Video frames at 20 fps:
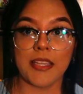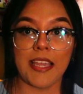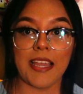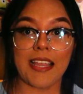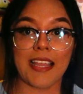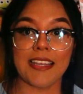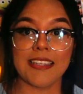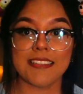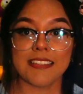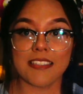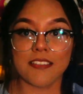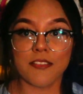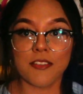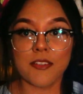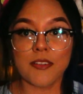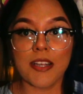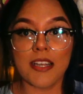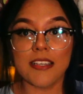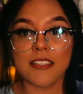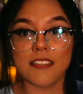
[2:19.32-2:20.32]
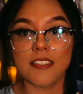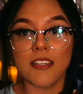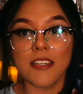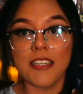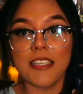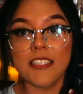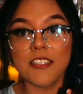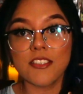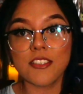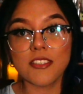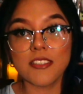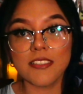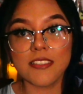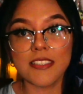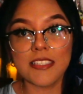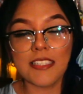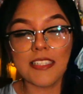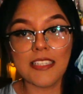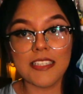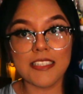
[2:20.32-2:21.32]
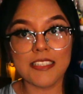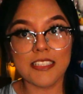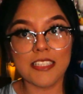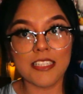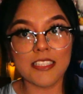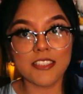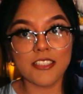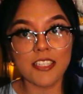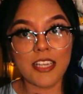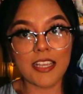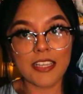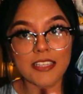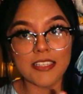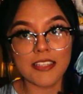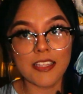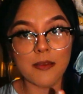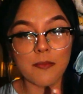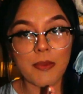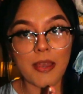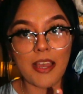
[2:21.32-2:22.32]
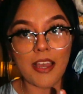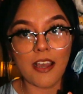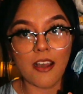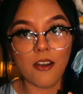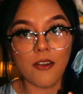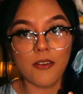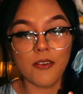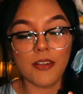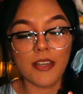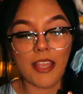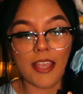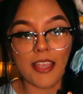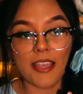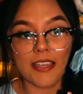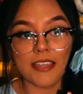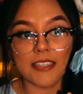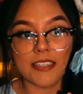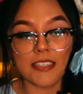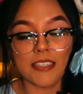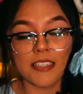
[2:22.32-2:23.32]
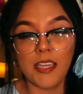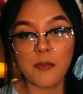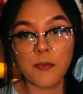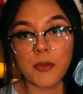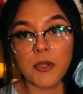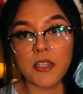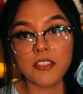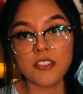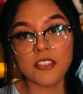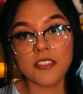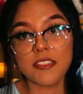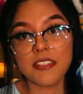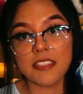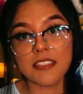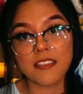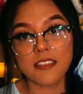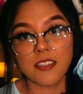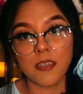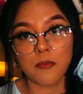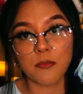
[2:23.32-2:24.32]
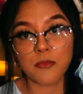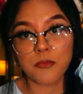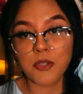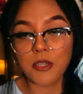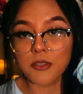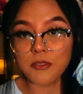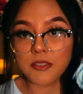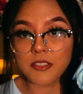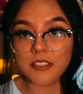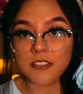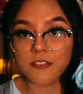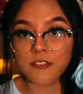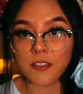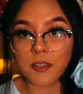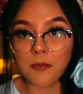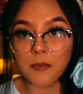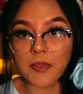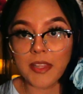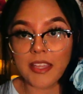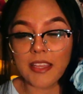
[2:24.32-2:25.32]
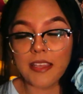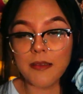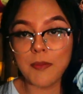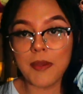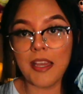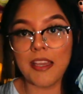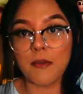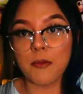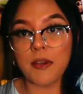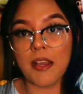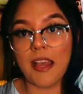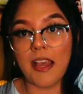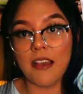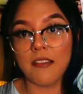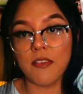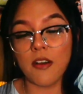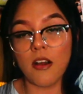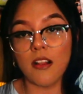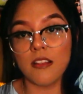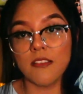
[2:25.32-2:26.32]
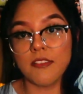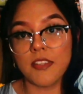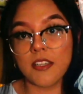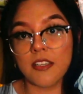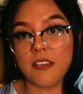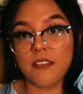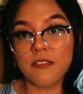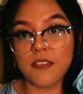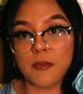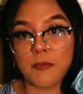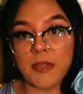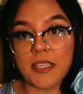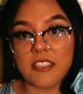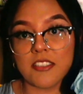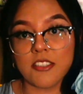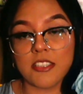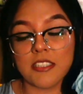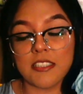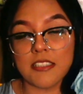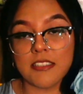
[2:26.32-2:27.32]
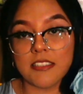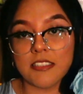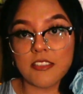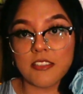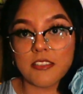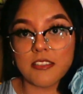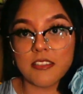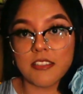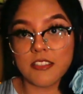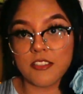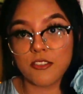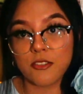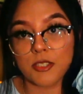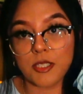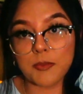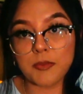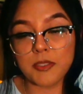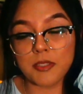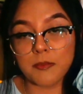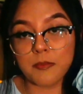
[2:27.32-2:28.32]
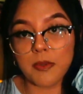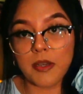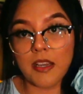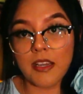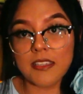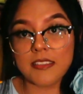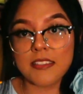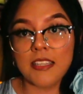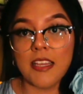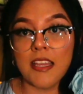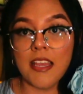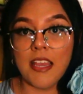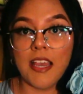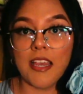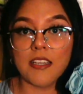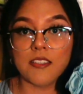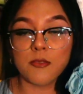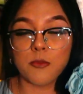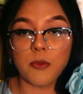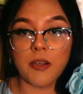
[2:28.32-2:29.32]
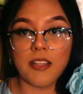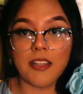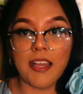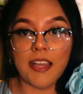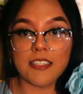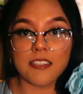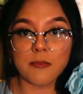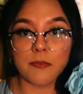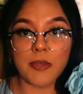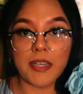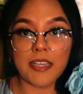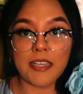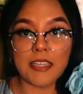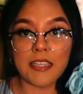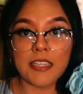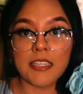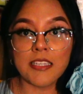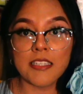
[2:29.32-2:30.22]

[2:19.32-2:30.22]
yeah guys, if you guys are interested in checking them out and purchasing some roses from them, I will have all of their information in the description box, as well as my